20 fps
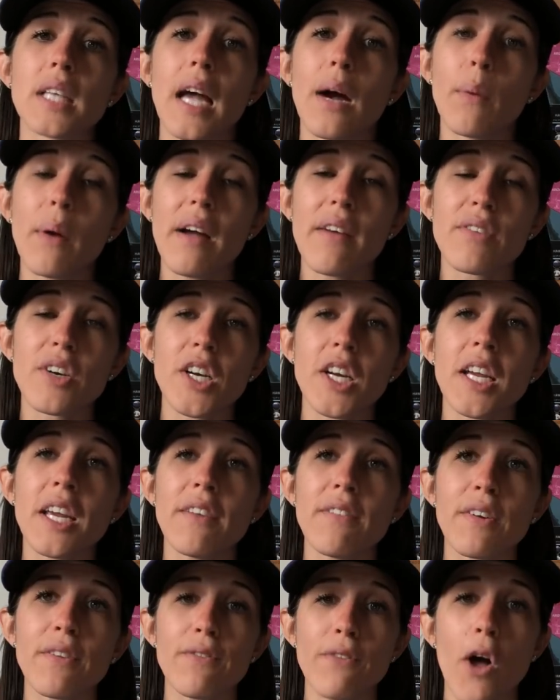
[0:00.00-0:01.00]
However,
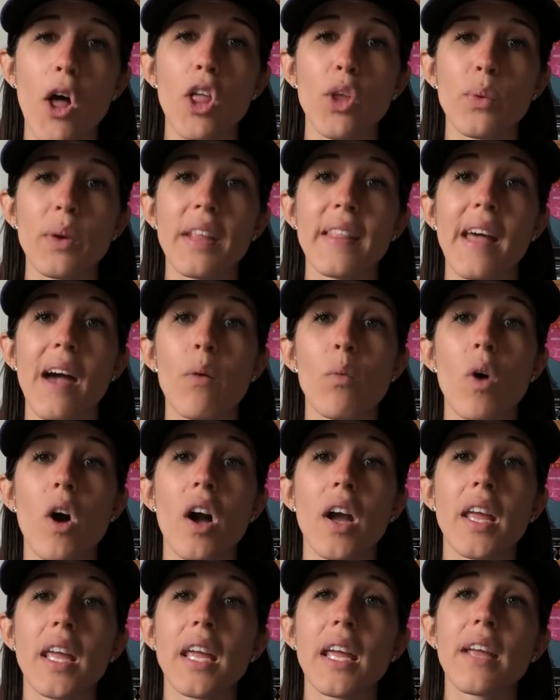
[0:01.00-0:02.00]
even following that
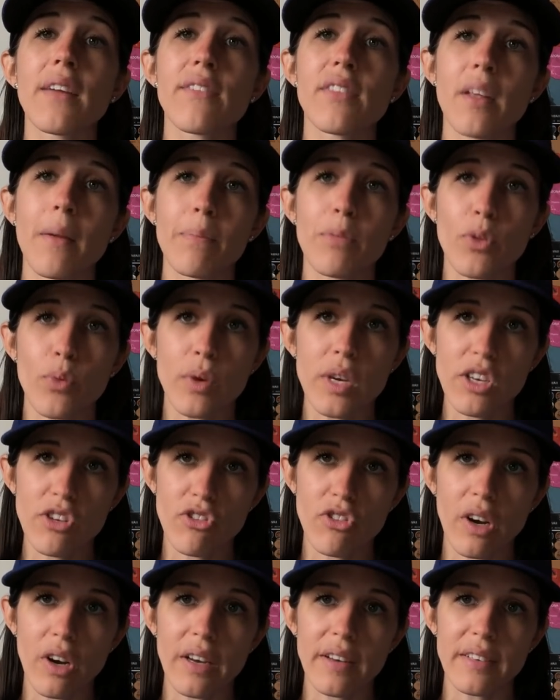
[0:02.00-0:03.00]
walk, he gives up three
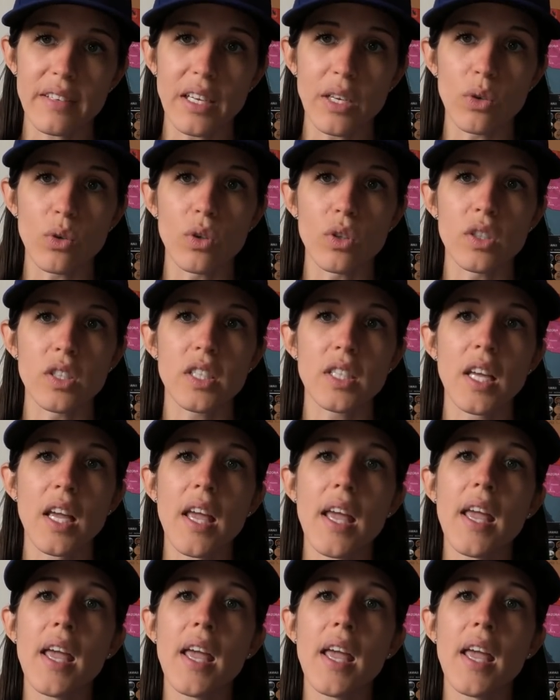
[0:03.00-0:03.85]
straight singles,